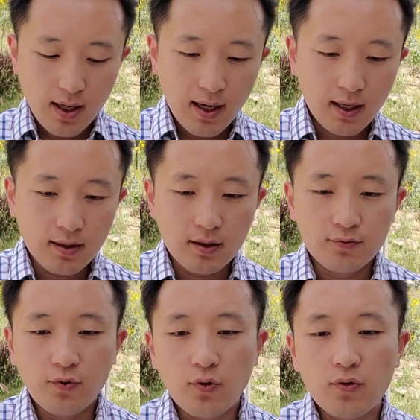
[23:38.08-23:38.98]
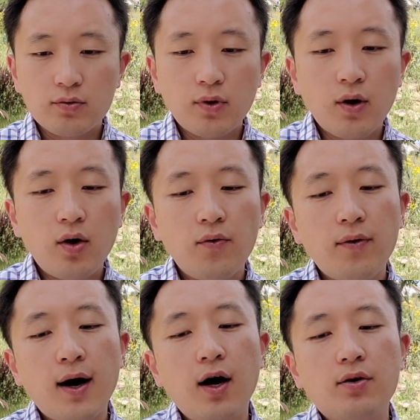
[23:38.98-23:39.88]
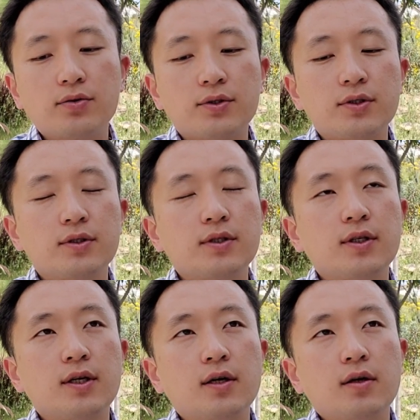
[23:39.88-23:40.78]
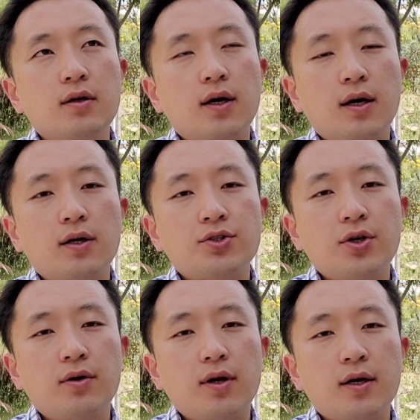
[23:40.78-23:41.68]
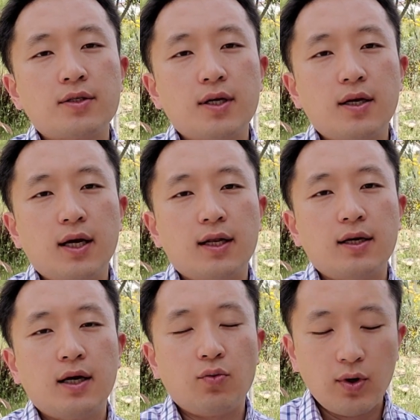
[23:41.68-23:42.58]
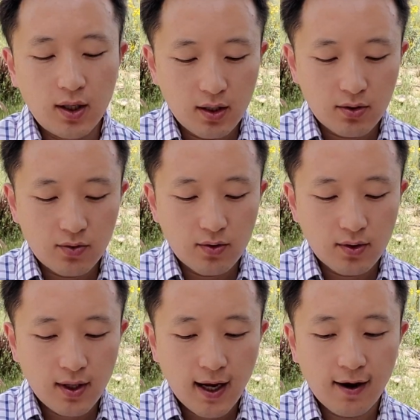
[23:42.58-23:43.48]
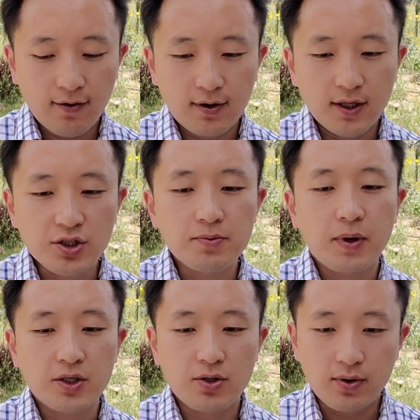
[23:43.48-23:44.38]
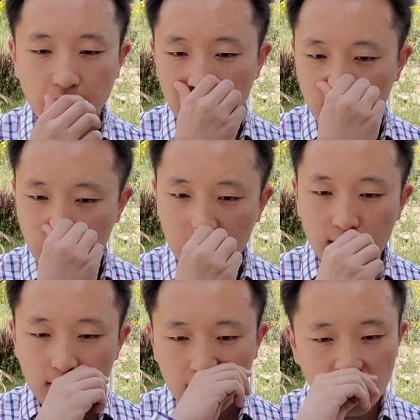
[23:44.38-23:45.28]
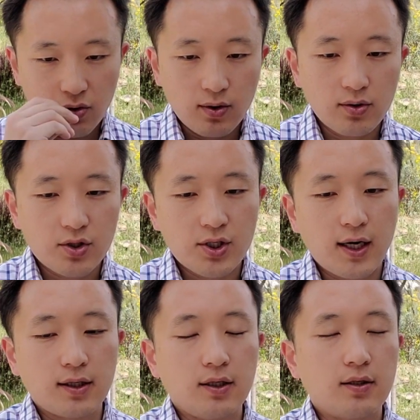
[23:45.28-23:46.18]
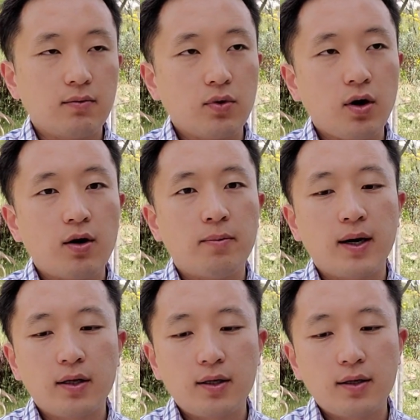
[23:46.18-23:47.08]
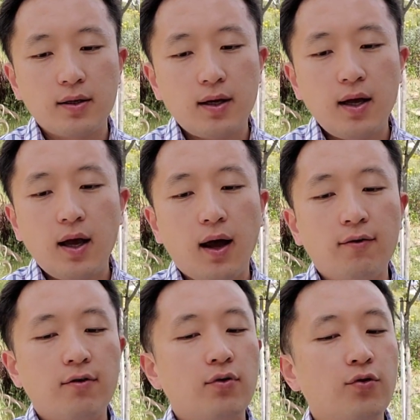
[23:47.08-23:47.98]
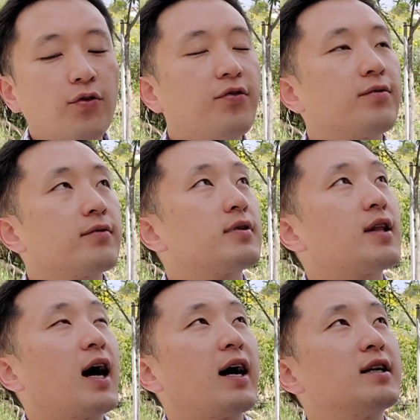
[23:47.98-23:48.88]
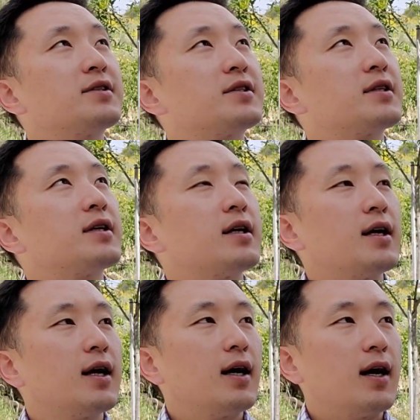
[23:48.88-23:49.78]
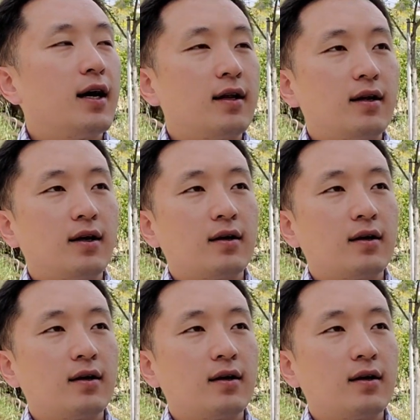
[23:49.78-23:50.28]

And for house, I said that we need to have an inspection, right? So you need to check termite and roof tiles, and